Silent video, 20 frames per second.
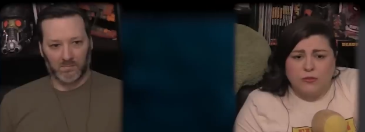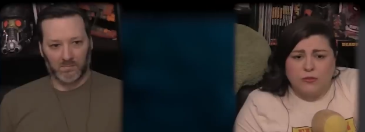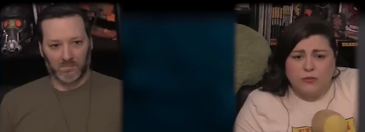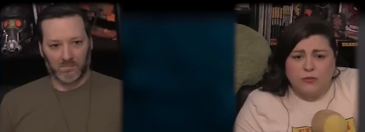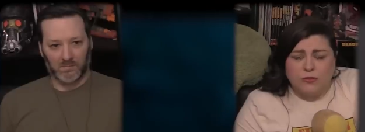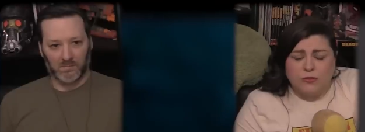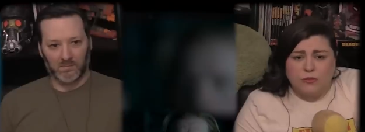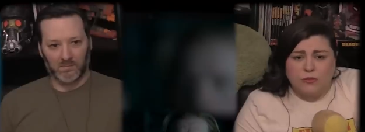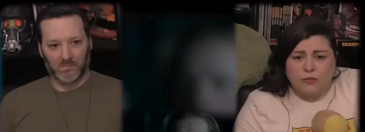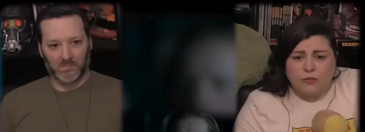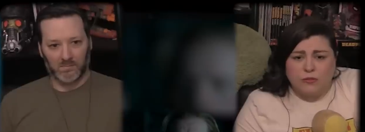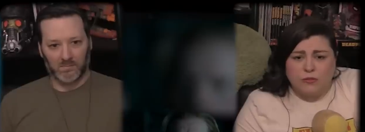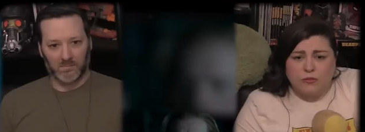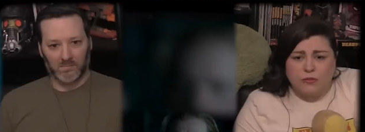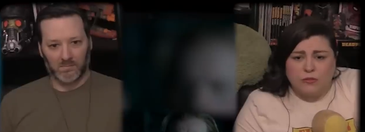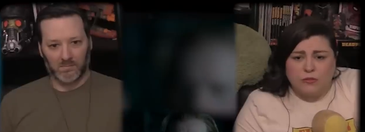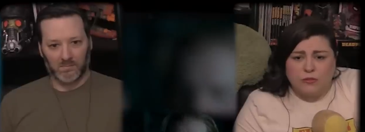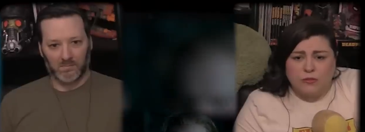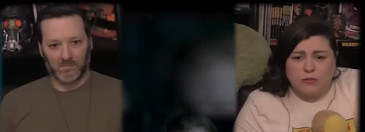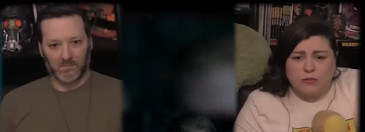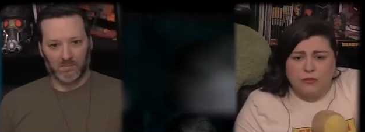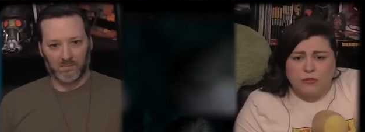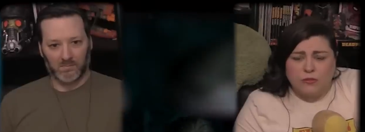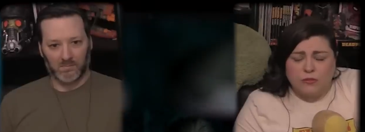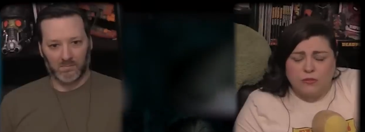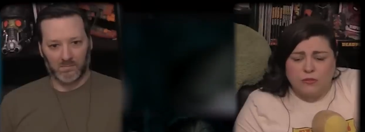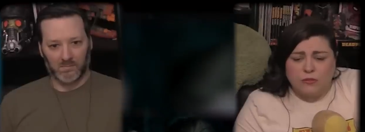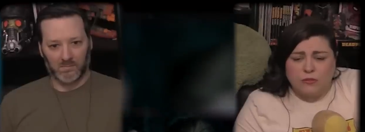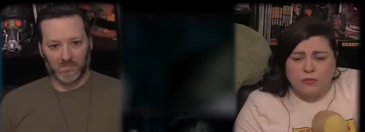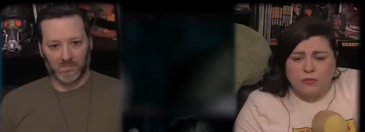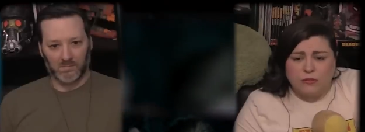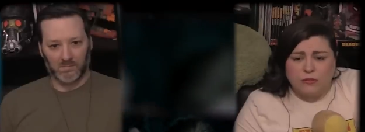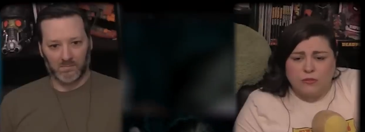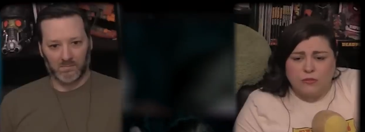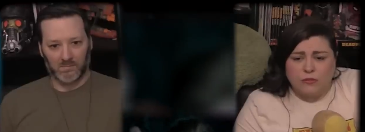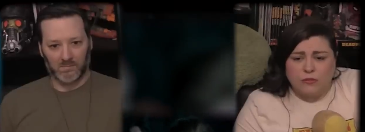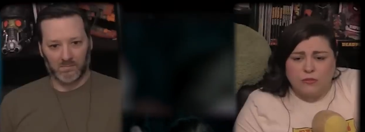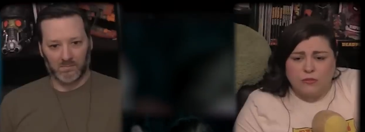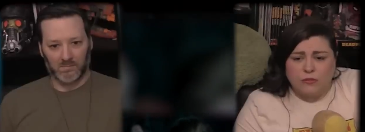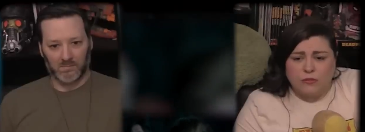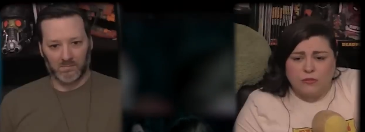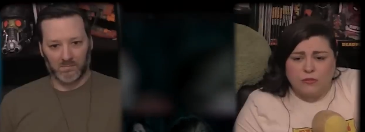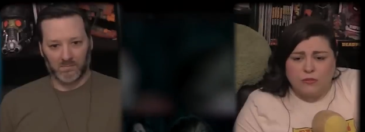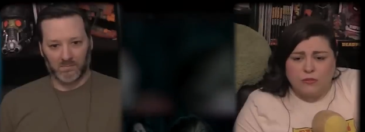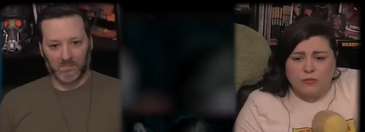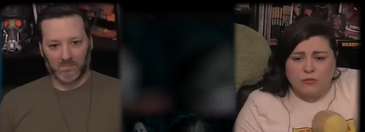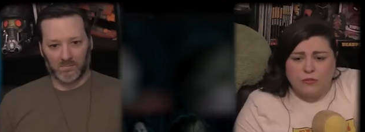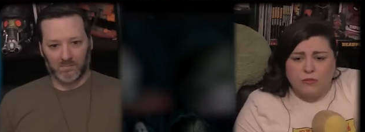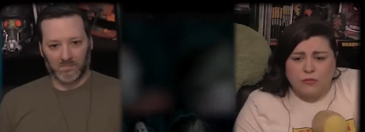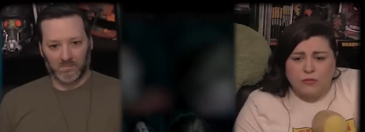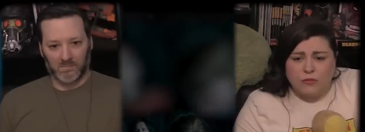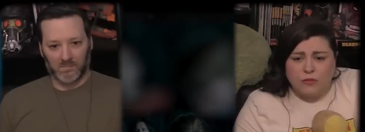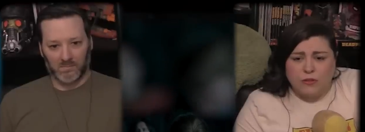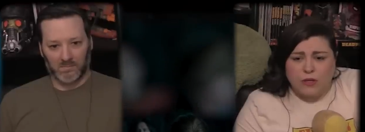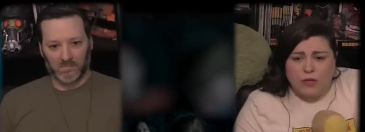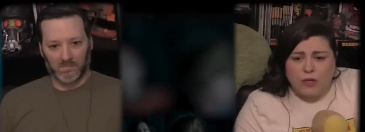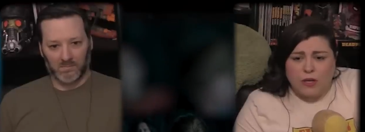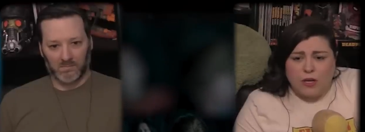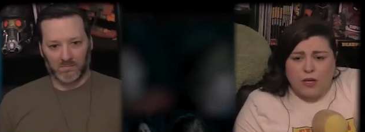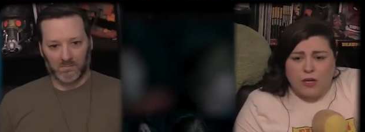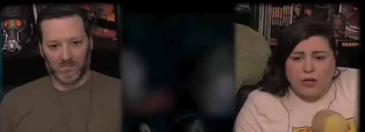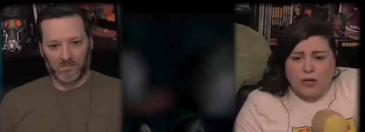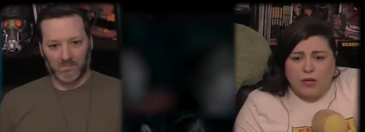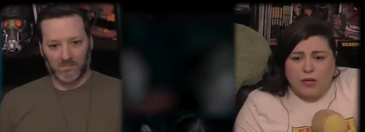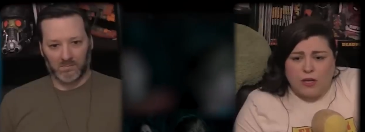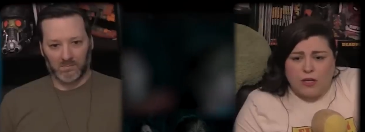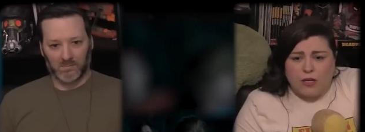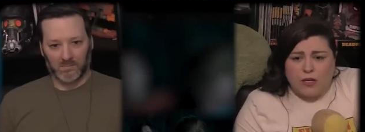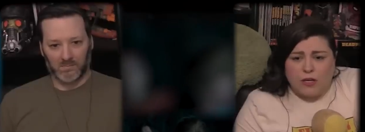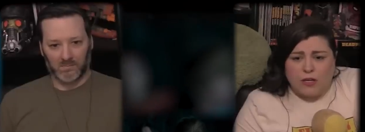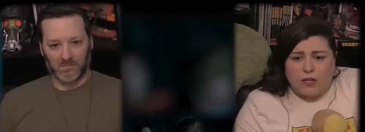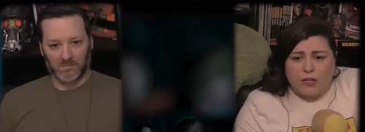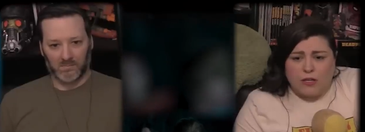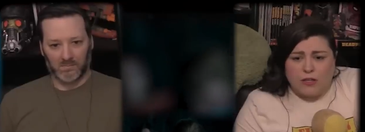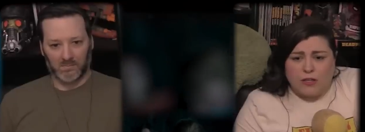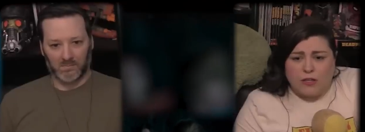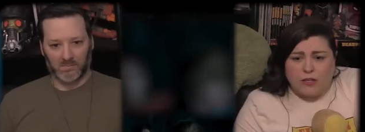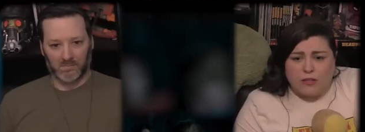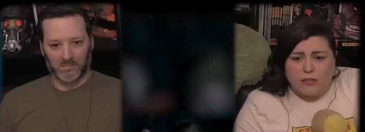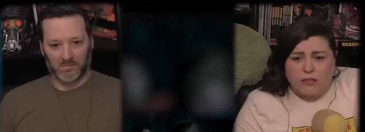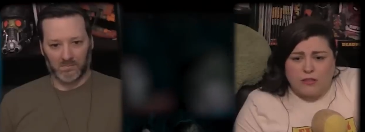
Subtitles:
Nothing is said.